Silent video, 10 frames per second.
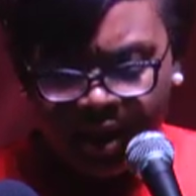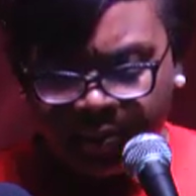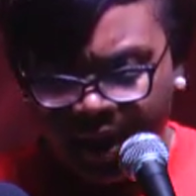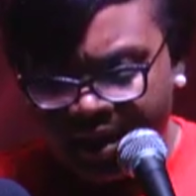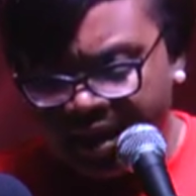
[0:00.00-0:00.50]

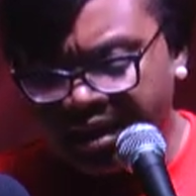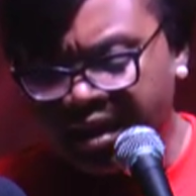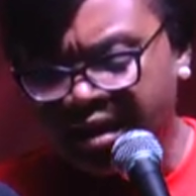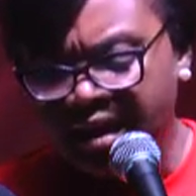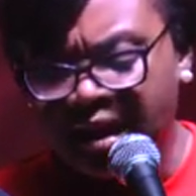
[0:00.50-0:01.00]
Brothers and
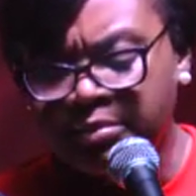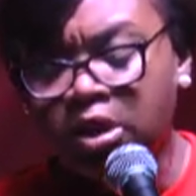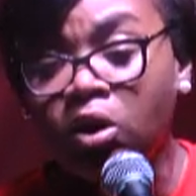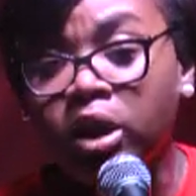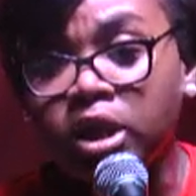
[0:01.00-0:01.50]
sisters, I'm
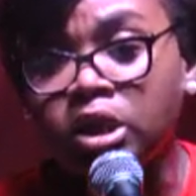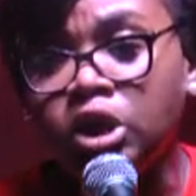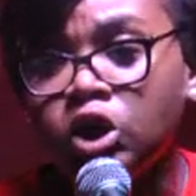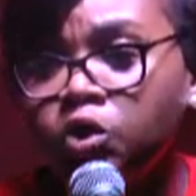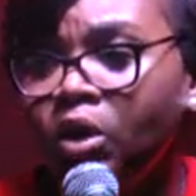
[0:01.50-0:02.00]
talking
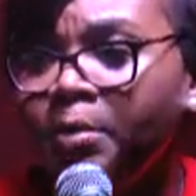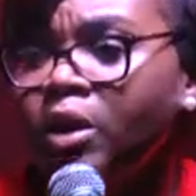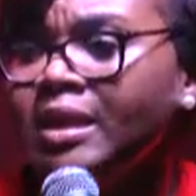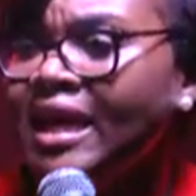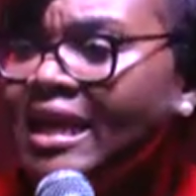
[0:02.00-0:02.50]
to you
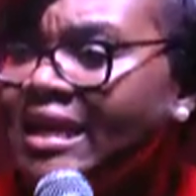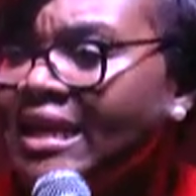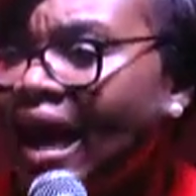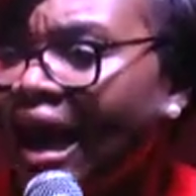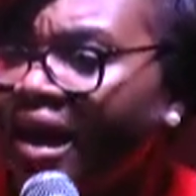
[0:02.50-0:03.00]
about
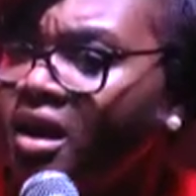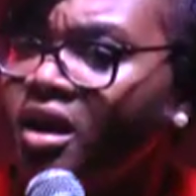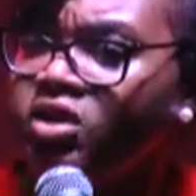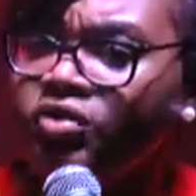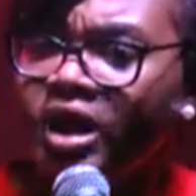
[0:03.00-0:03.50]

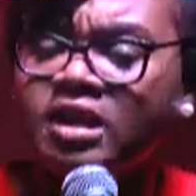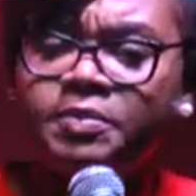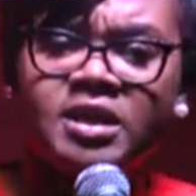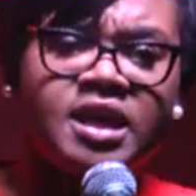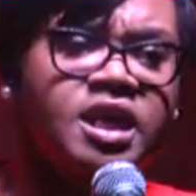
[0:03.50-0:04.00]
inter-island
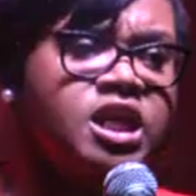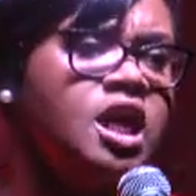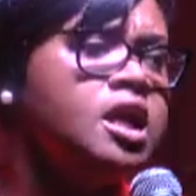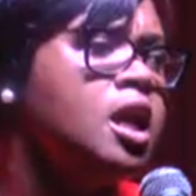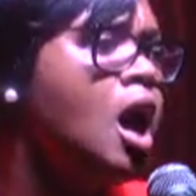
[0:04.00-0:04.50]

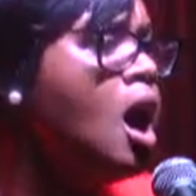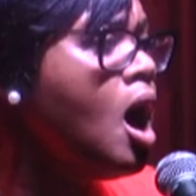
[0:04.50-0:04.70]
transportation.